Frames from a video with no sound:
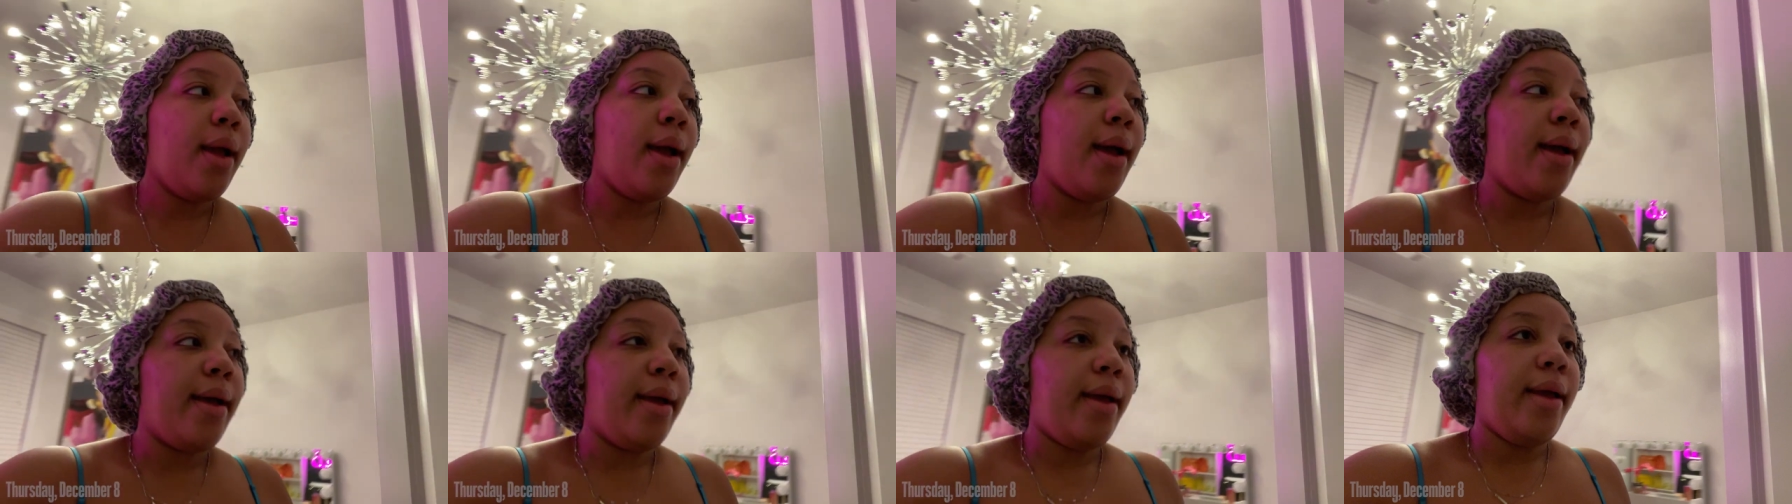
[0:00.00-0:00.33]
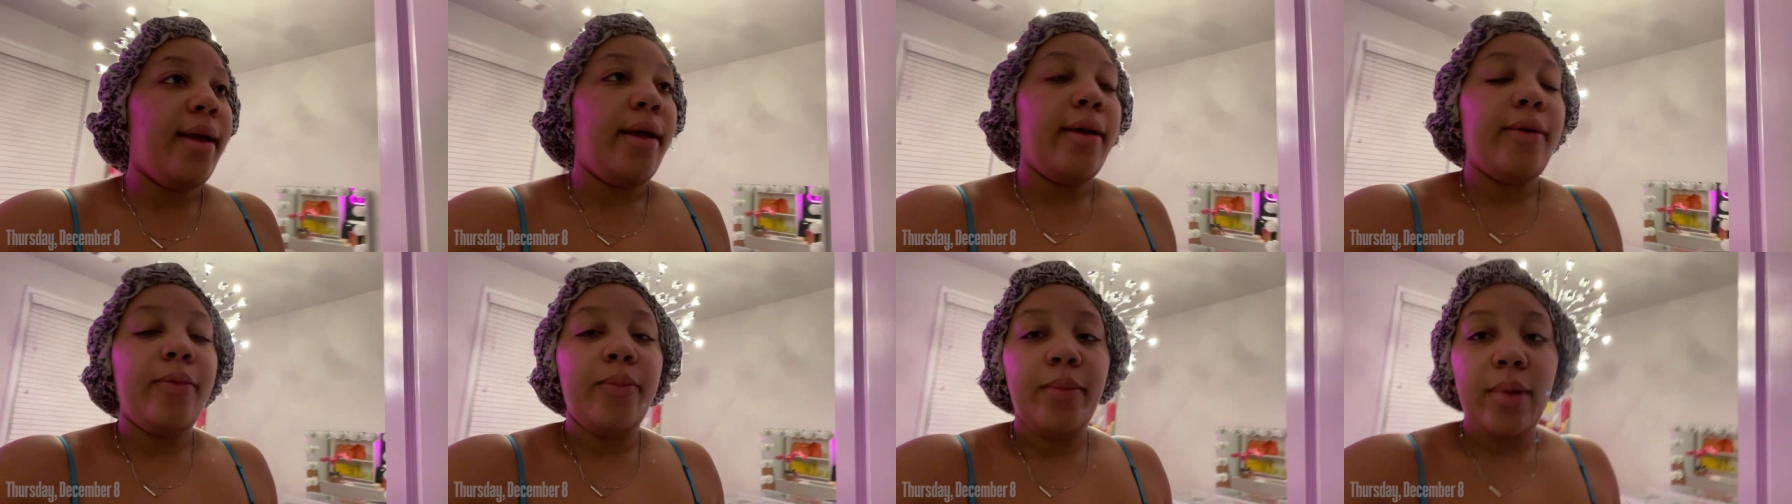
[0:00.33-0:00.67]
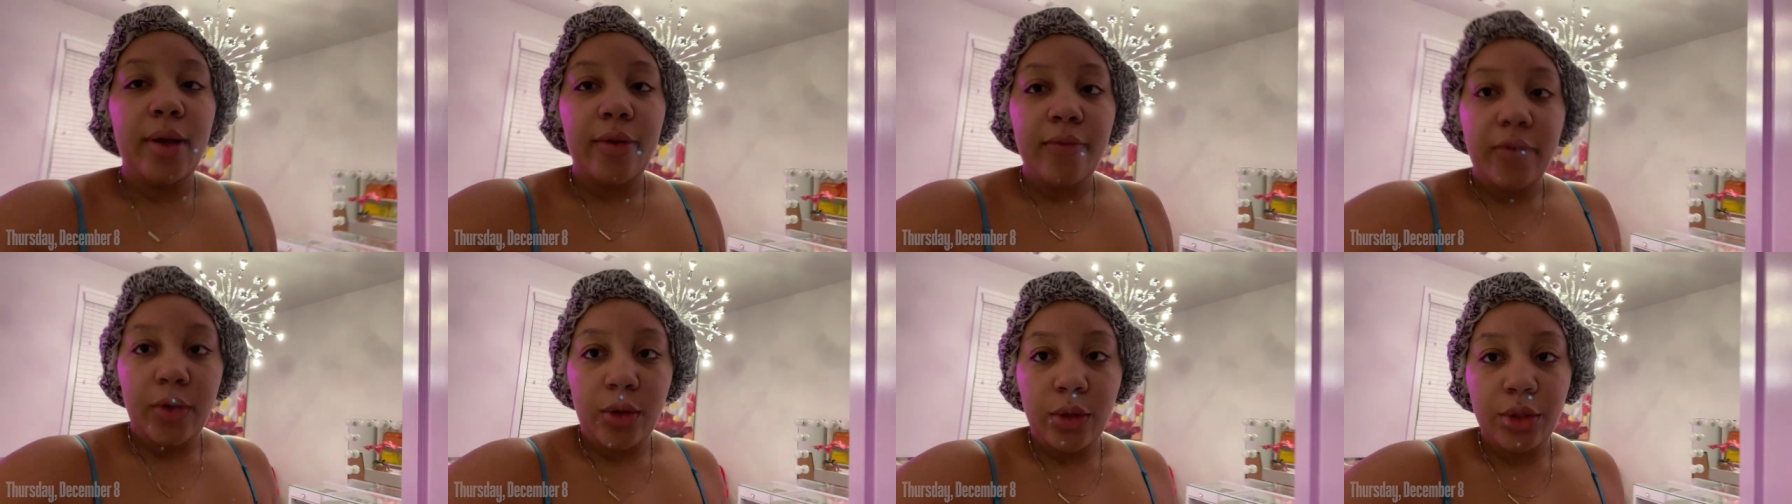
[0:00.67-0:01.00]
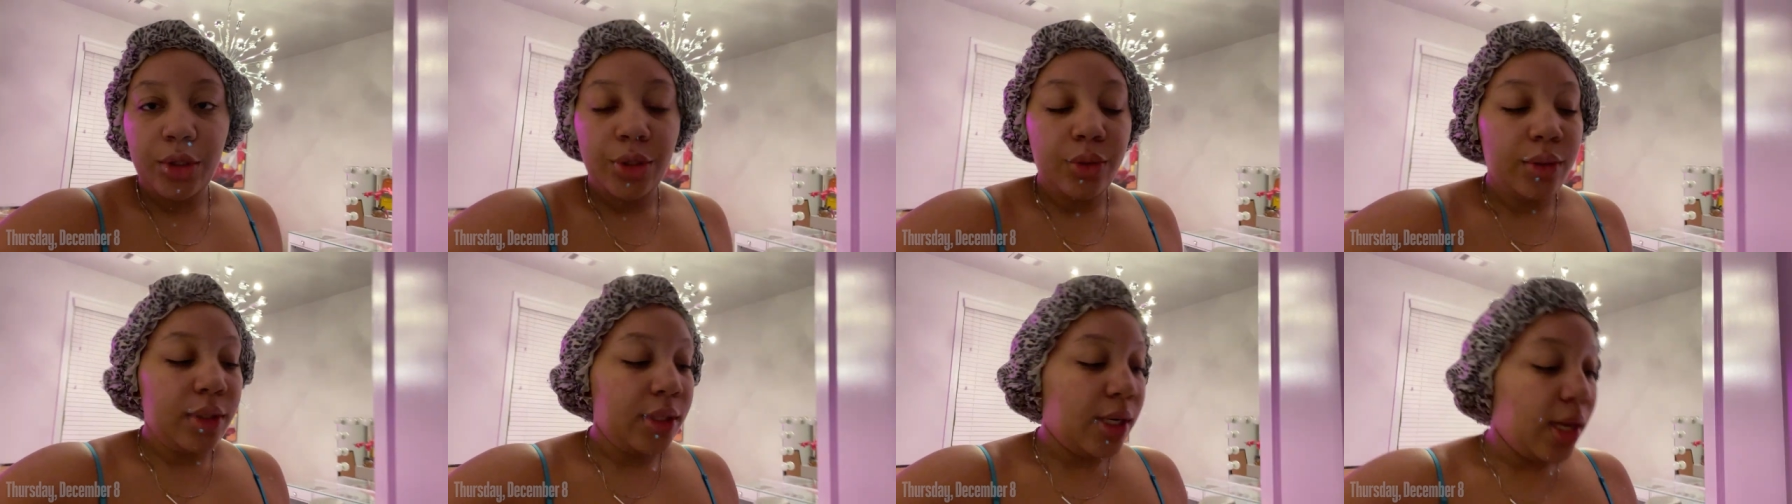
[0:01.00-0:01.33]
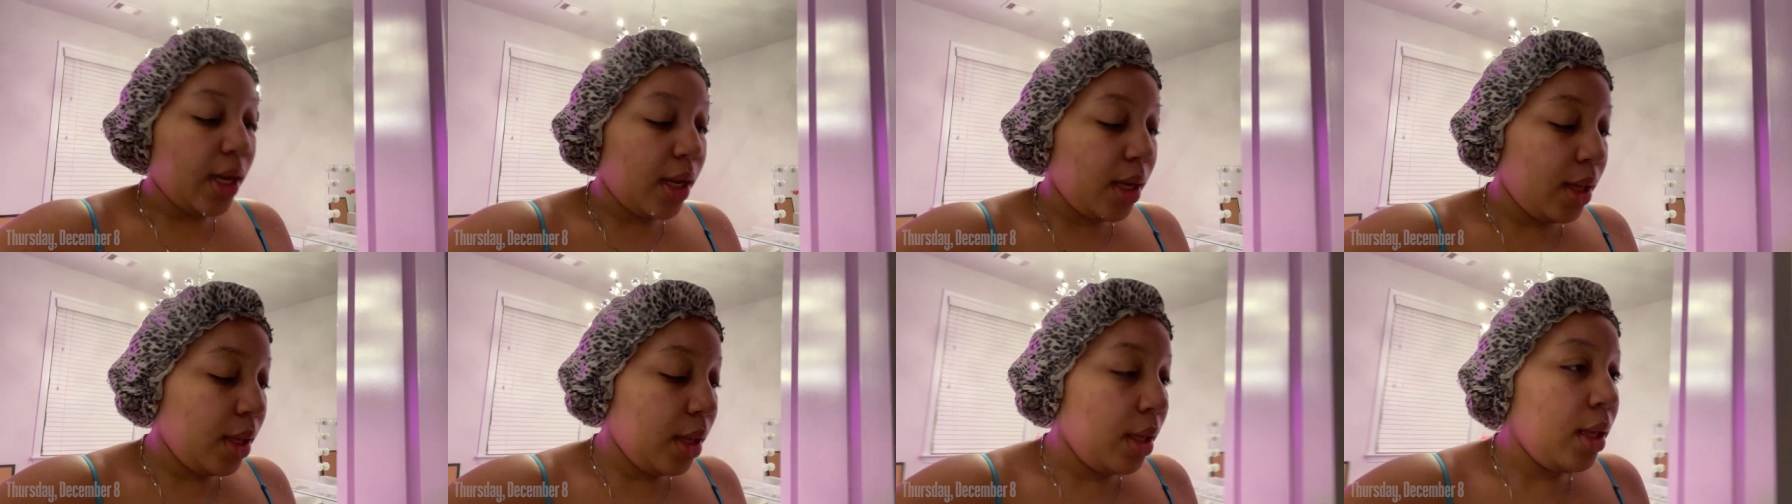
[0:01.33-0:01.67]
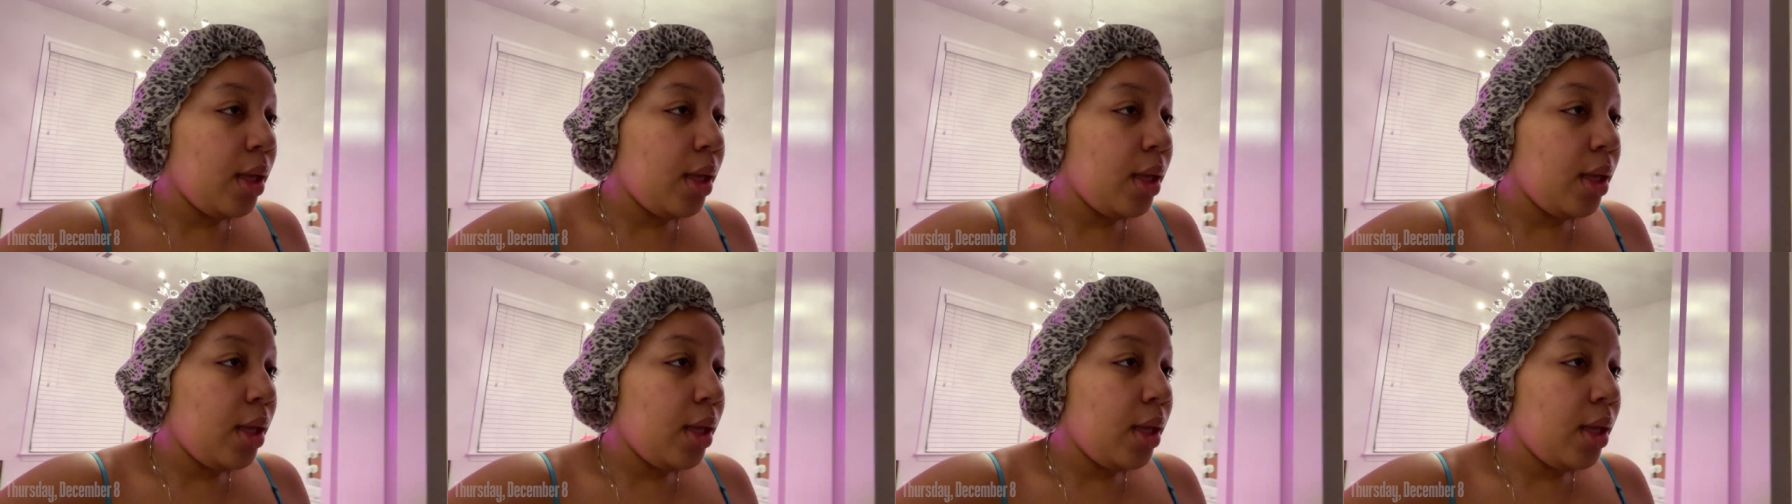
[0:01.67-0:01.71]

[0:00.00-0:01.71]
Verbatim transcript: I have my photo shoot today.